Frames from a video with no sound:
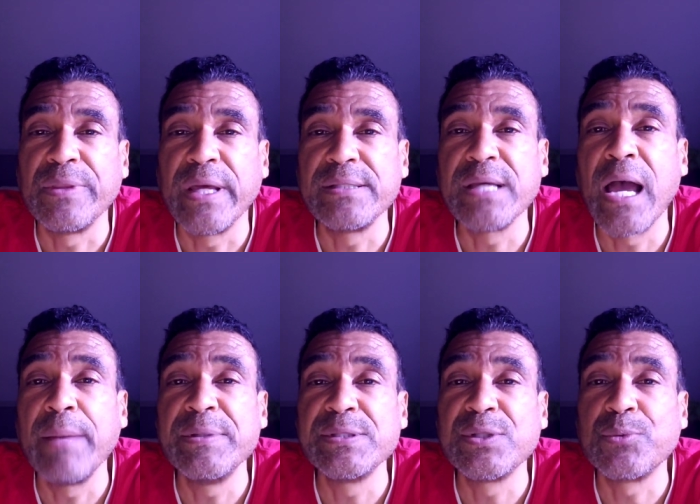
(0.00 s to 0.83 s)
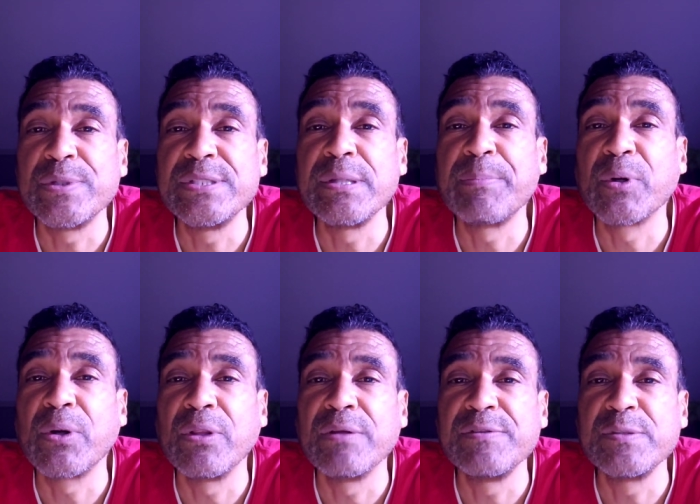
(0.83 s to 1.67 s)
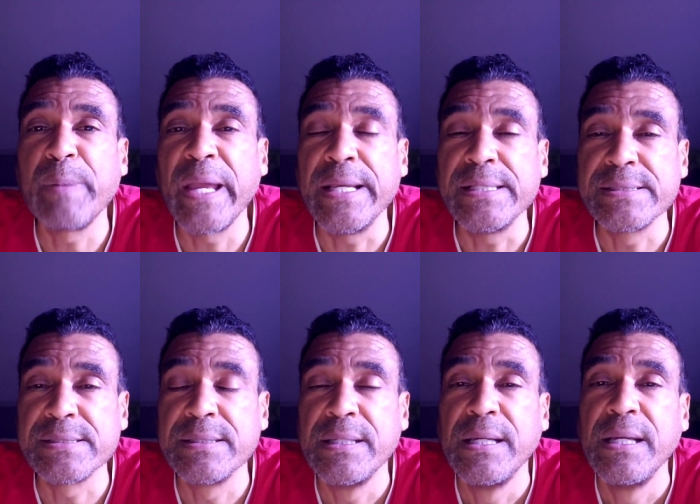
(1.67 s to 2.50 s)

that time is the reciprocal of space?